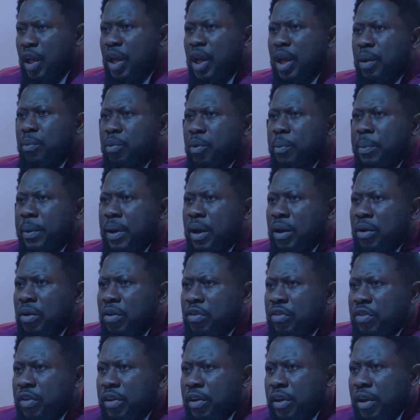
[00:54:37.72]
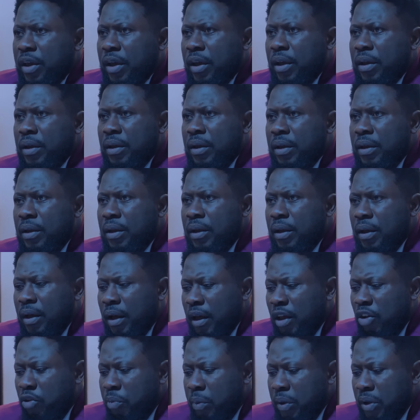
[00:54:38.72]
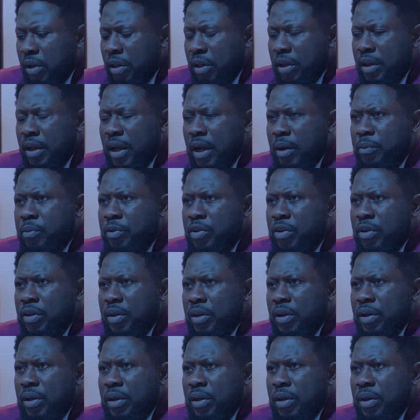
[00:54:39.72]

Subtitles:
Ebubia no CK has been kidnapped.